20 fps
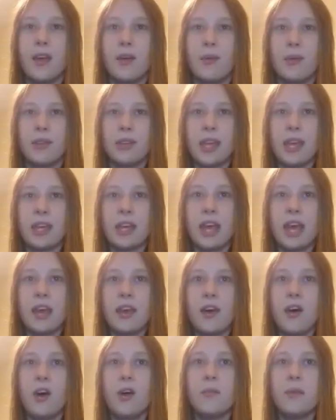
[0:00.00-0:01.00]
When they get
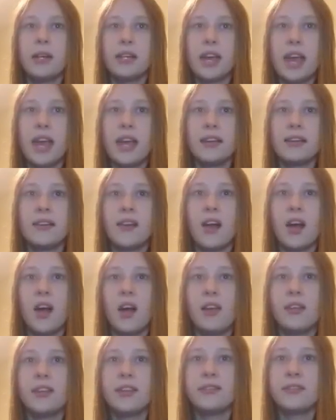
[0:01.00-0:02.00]
home again,
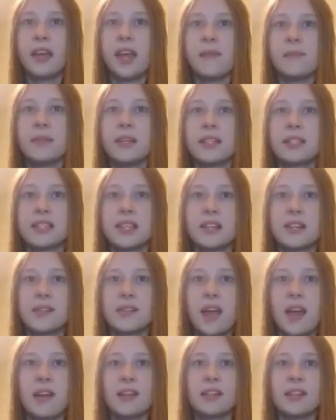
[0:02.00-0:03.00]
all the family sit
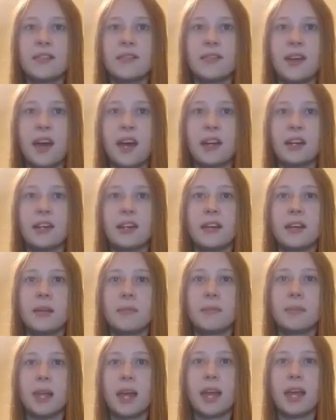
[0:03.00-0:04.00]
around the fire
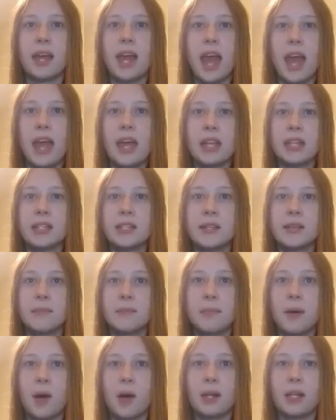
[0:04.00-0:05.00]
and play heads,
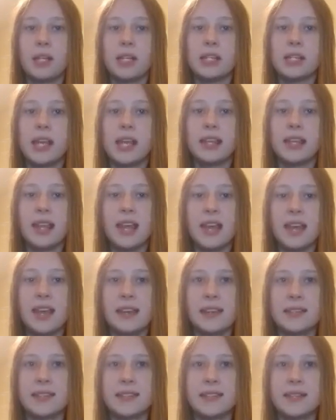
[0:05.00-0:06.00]
bodies, and
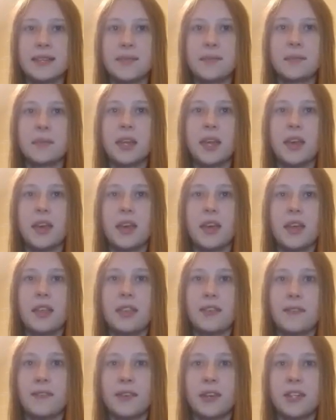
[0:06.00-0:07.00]
legs.
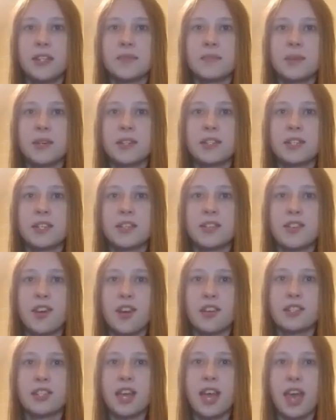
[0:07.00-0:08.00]
The first person
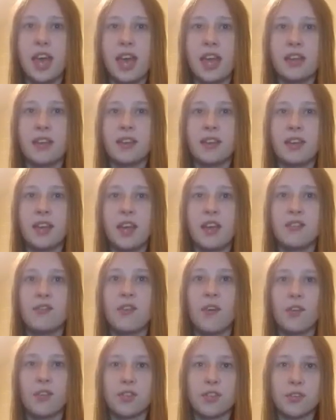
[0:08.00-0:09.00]
draws a head and
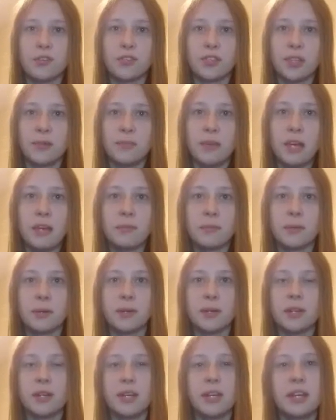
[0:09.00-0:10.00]
folds over the paper.
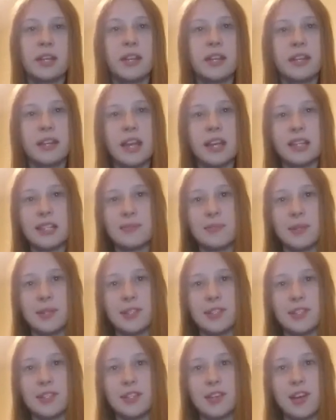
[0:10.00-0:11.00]
The next
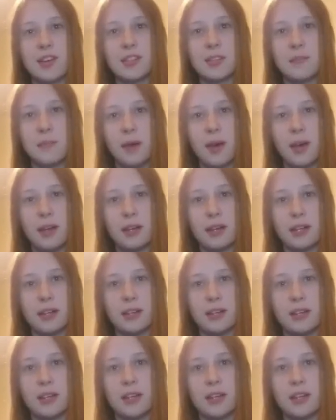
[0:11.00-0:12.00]
person draws a body.
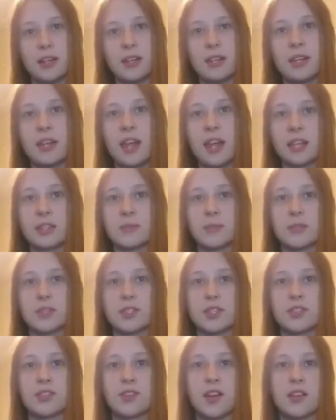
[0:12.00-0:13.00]
The next
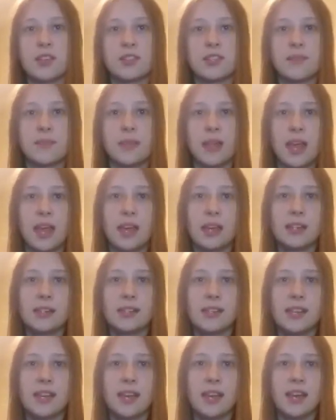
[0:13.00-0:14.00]
person draws some
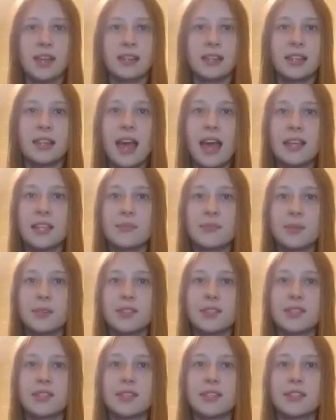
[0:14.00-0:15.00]
legs. And the last
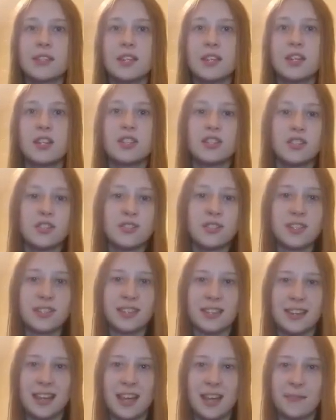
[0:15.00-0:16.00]
person chooses
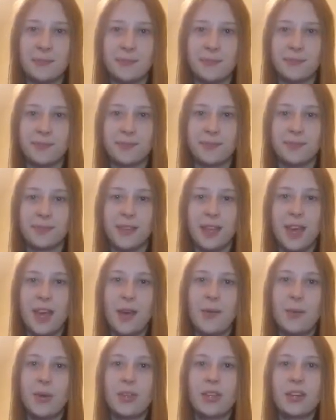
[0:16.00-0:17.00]
a name.
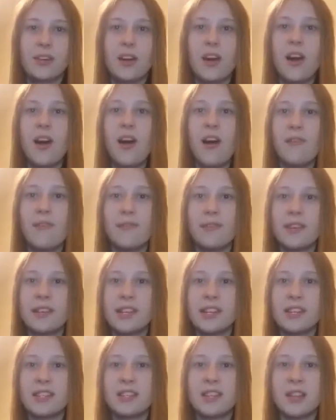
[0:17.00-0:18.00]
When they're all
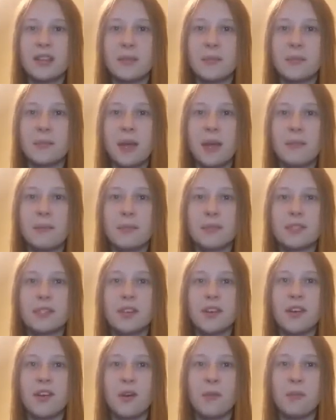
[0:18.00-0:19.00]
finished and the papers
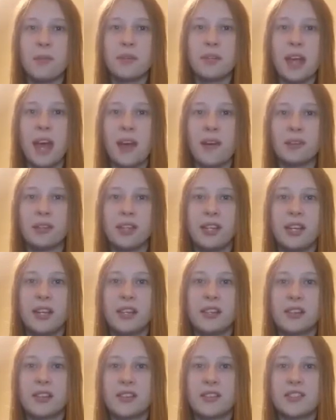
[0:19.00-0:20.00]
are opened out,
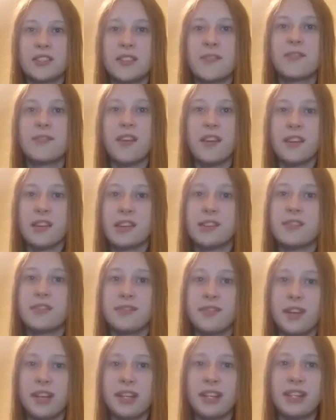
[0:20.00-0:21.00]
there are some very
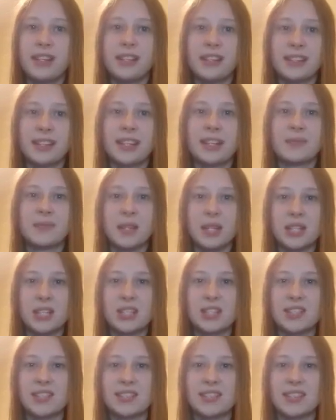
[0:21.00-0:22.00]
funny looking
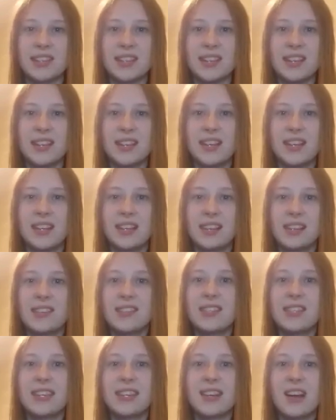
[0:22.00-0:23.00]
pictures.
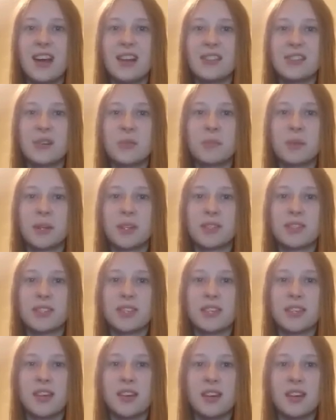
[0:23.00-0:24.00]
Lucy calls her
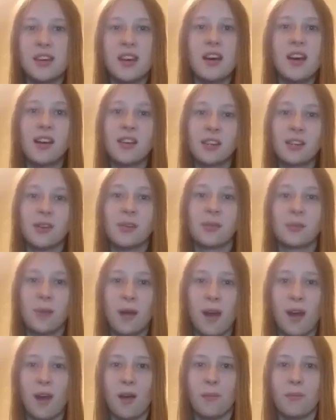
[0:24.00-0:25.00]
person Uncle
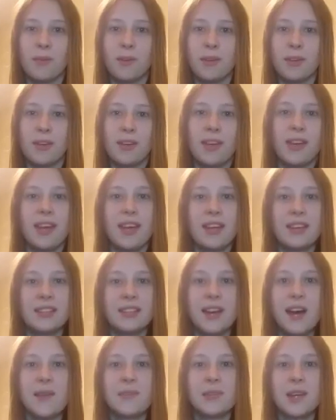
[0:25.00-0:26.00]
Rob, and
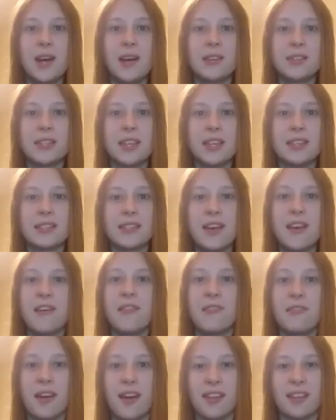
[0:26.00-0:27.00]
Tom calls his
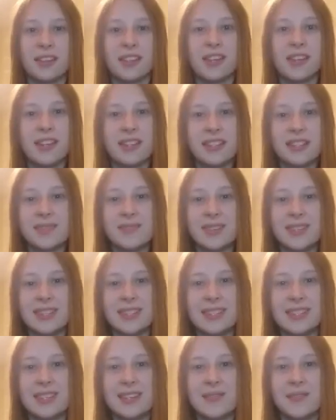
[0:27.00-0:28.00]
Father
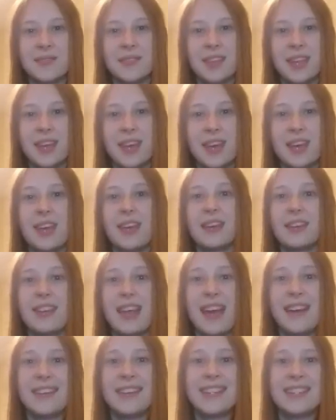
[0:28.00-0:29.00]
Christmas.
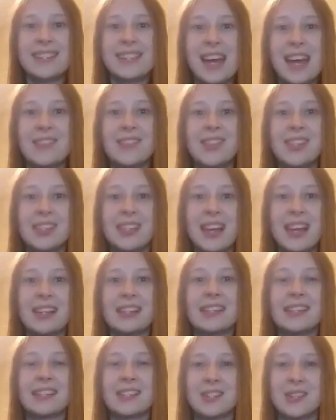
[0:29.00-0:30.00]
Now it's time to
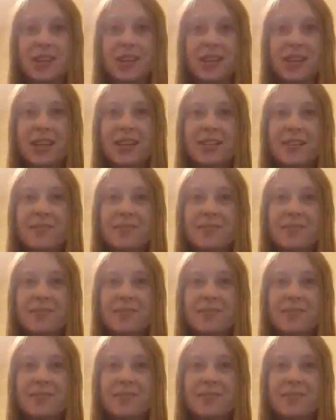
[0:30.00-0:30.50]
light the tree.